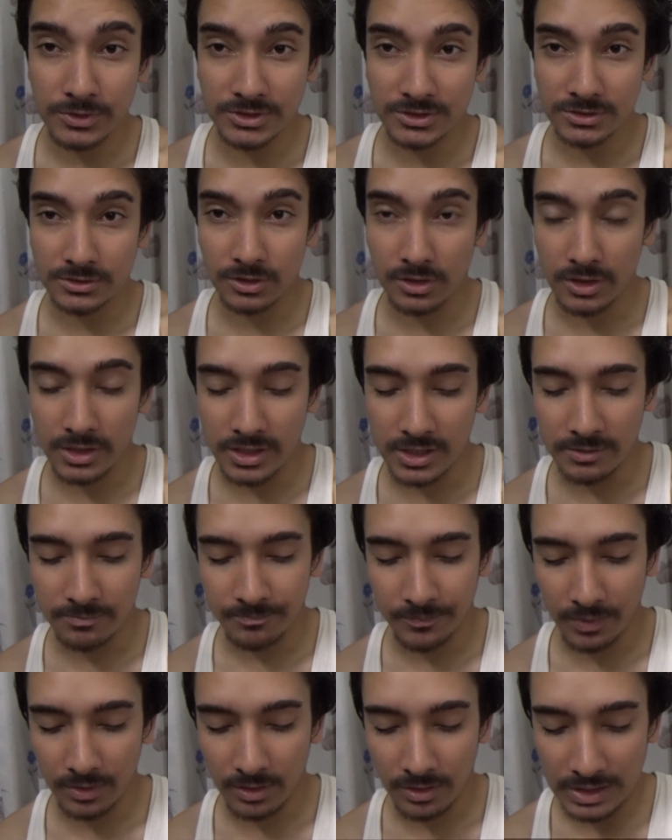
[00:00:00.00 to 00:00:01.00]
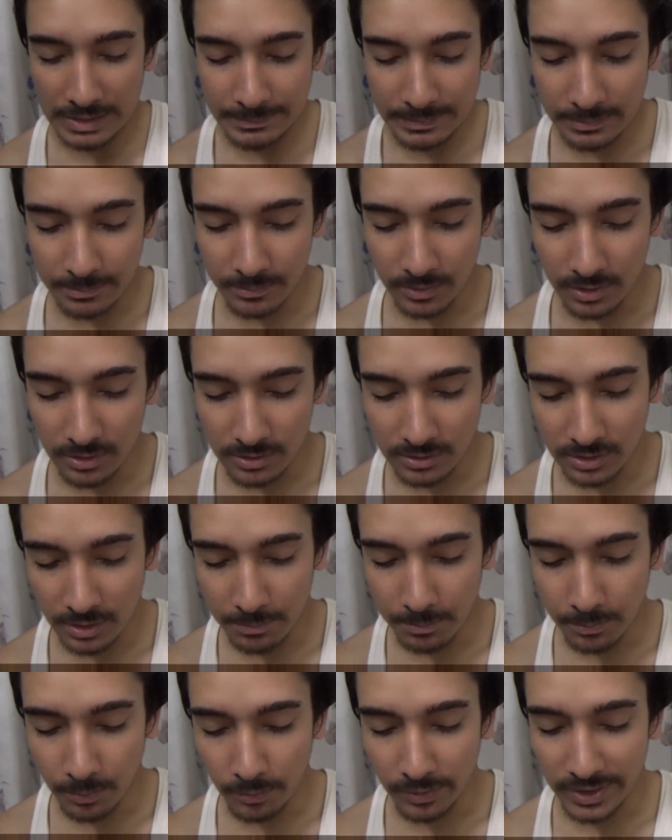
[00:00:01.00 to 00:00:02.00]
study or remember the
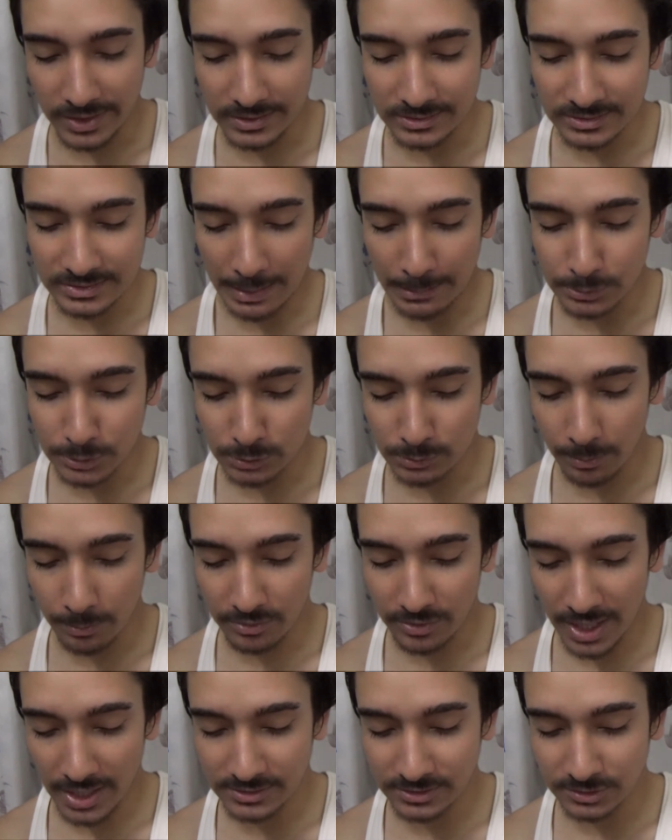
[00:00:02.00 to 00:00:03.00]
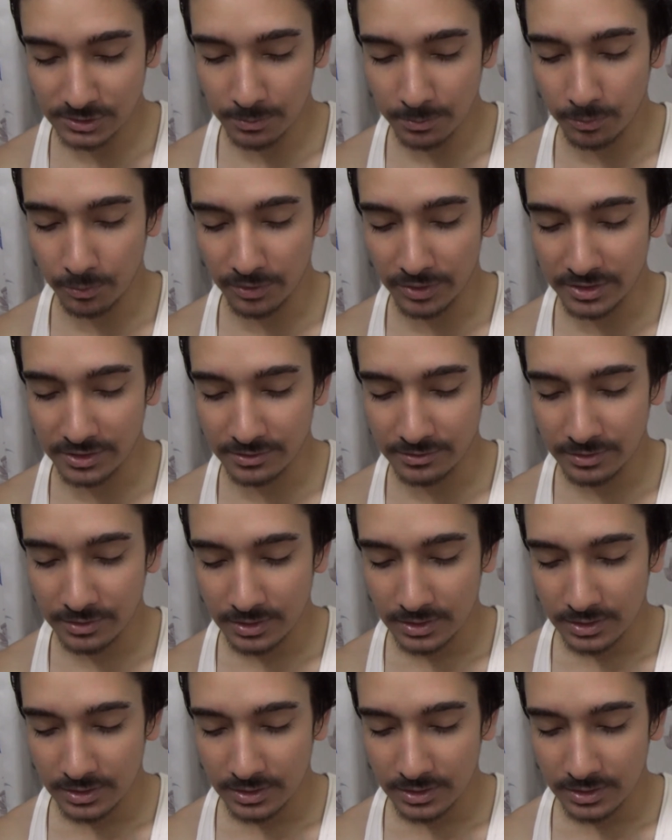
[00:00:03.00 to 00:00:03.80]
points, helps to memorize the point